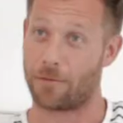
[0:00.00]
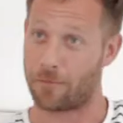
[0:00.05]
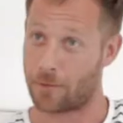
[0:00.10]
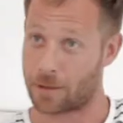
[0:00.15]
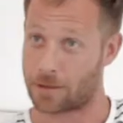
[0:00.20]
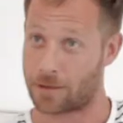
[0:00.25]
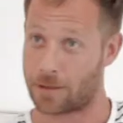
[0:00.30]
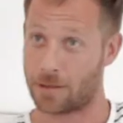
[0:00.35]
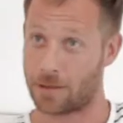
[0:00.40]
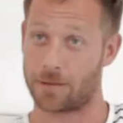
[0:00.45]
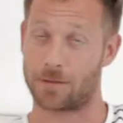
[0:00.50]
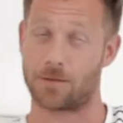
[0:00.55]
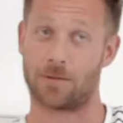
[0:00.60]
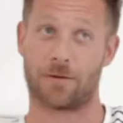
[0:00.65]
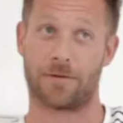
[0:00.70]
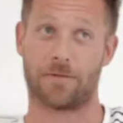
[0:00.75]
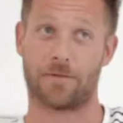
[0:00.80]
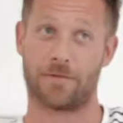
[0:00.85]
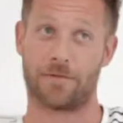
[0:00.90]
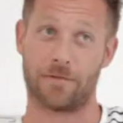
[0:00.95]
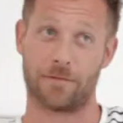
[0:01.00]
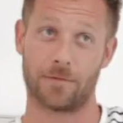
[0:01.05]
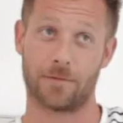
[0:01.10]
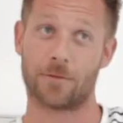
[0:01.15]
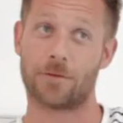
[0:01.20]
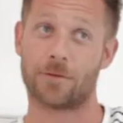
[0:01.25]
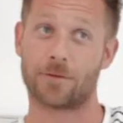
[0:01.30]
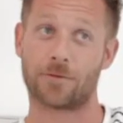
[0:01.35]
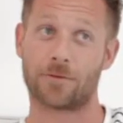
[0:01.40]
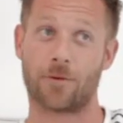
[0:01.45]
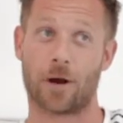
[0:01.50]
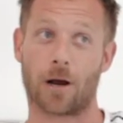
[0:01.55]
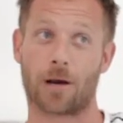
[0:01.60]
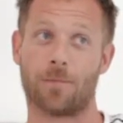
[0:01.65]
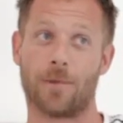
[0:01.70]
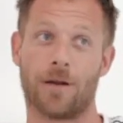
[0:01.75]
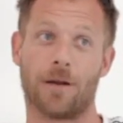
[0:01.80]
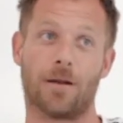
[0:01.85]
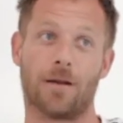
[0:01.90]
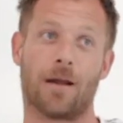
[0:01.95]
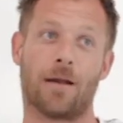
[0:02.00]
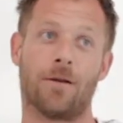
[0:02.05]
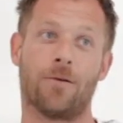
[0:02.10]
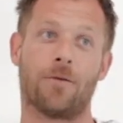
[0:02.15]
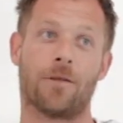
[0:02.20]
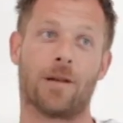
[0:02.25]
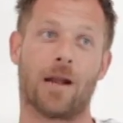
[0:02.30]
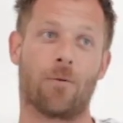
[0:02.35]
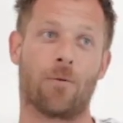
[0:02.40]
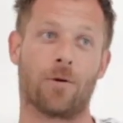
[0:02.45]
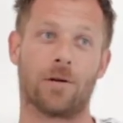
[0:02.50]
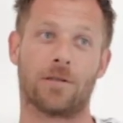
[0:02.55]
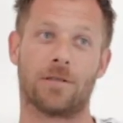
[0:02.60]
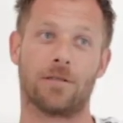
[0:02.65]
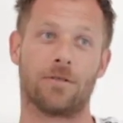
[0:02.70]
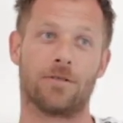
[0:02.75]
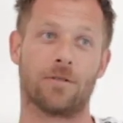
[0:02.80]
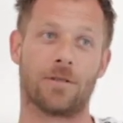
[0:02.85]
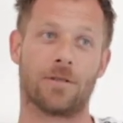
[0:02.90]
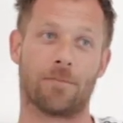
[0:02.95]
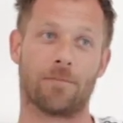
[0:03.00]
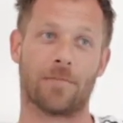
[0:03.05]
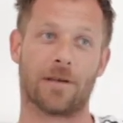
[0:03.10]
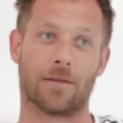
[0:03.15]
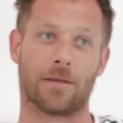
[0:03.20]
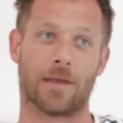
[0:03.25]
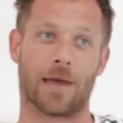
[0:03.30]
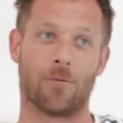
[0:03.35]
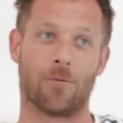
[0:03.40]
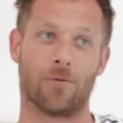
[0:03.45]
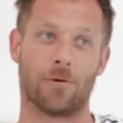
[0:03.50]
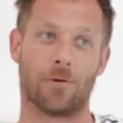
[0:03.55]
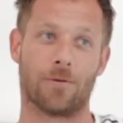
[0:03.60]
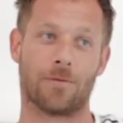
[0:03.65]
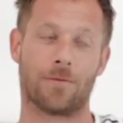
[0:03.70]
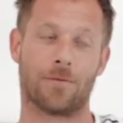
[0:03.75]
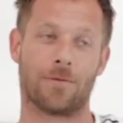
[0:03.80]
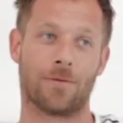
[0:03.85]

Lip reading: the first thing that sort of struck me, and I knew that I wanted to do something that would,